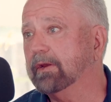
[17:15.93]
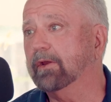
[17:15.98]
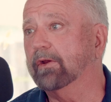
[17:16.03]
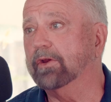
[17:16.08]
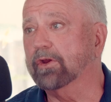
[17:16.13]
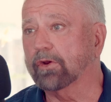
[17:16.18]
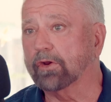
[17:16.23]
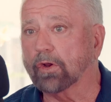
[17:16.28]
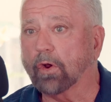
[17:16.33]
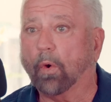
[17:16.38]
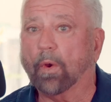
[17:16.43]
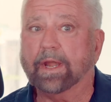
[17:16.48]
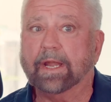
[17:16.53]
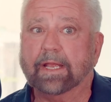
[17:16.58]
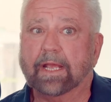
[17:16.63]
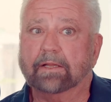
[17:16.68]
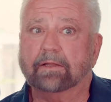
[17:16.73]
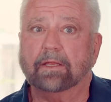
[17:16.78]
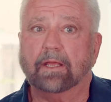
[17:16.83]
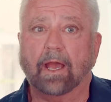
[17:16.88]
You're going to
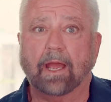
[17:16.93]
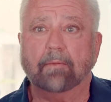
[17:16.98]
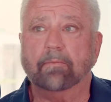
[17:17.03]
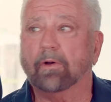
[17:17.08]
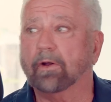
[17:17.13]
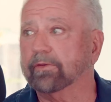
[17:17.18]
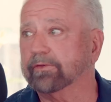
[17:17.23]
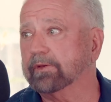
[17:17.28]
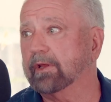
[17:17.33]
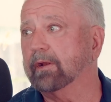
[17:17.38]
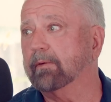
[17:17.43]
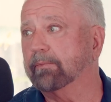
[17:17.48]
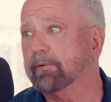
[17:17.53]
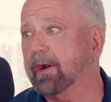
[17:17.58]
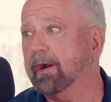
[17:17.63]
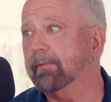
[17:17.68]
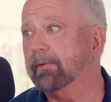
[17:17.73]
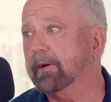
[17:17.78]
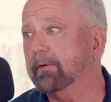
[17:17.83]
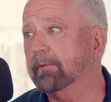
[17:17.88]
get the eyeballs on the
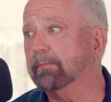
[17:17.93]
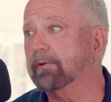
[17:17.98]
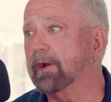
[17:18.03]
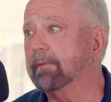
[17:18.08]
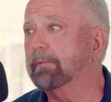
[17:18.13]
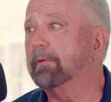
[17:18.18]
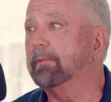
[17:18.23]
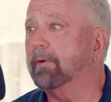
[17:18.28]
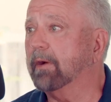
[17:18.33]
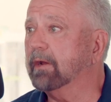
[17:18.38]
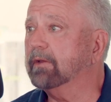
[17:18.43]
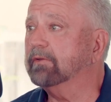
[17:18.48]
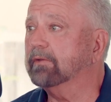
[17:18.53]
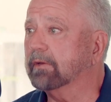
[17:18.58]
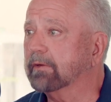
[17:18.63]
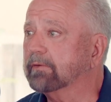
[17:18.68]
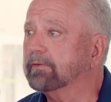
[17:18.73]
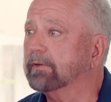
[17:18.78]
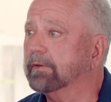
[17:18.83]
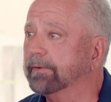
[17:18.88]
property with proper
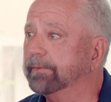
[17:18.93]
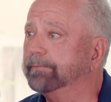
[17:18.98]
pricing. So.